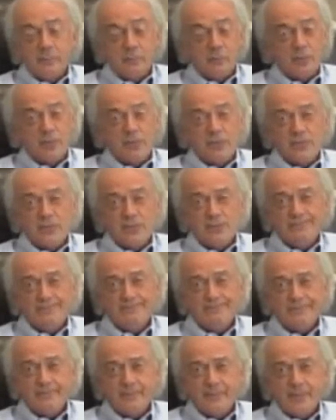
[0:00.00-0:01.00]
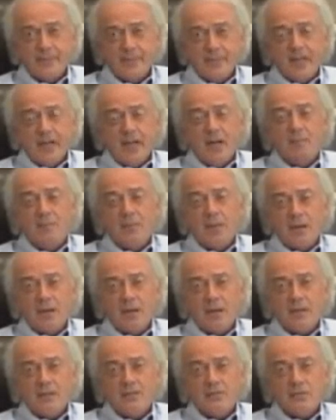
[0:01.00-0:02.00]
Reason?
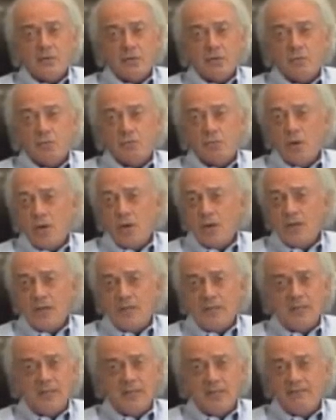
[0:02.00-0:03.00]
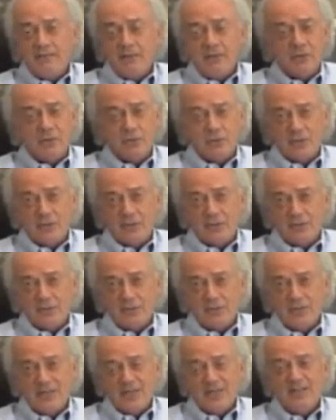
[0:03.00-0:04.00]
Americans are rugged individualists.